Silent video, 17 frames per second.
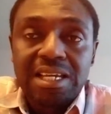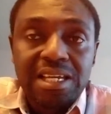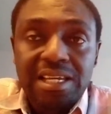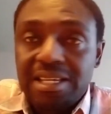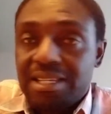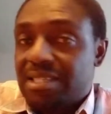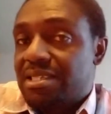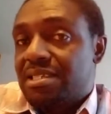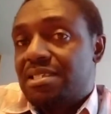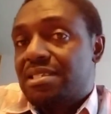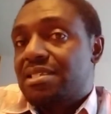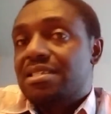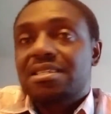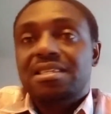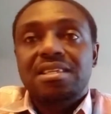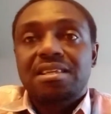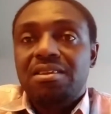is
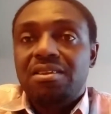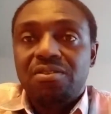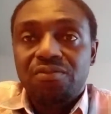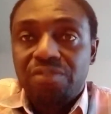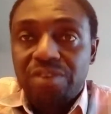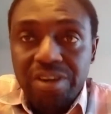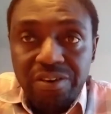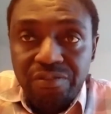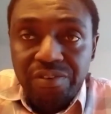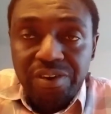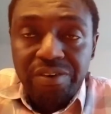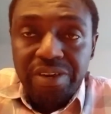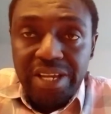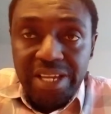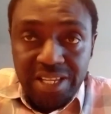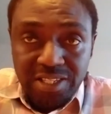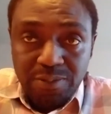very,
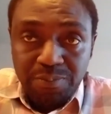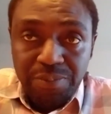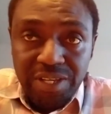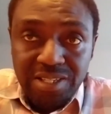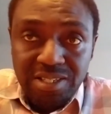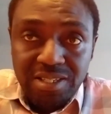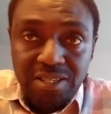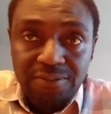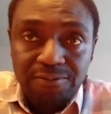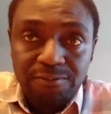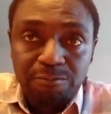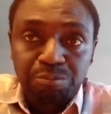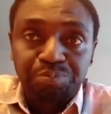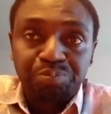very expensive.